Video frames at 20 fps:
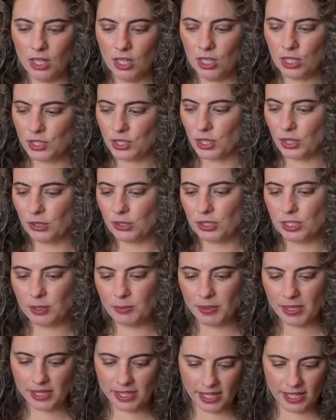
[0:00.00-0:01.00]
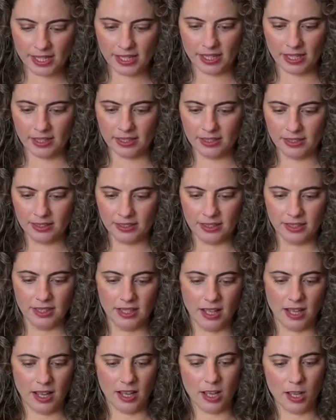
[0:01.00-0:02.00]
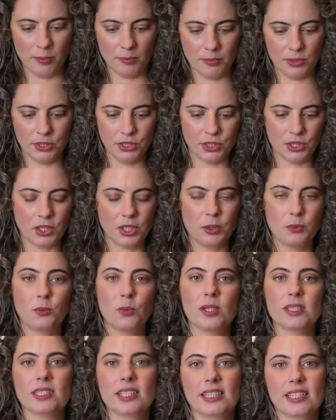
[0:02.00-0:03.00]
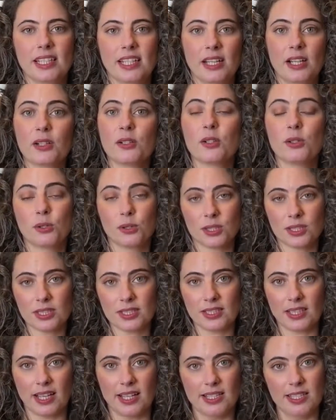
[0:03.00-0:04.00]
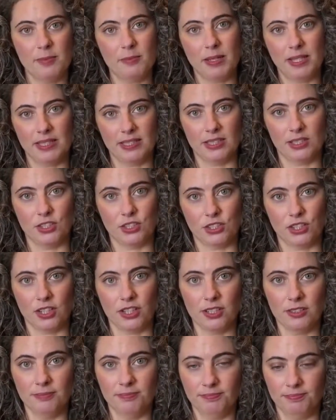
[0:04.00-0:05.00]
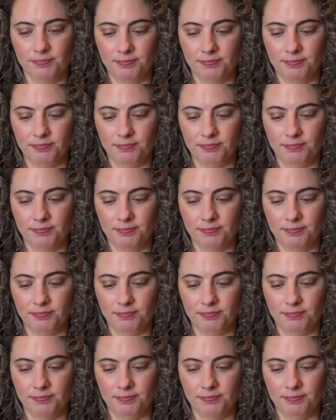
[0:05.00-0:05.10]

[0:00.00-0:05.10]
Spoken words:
So to begin, you're going to want to get a quart-sized mason jar,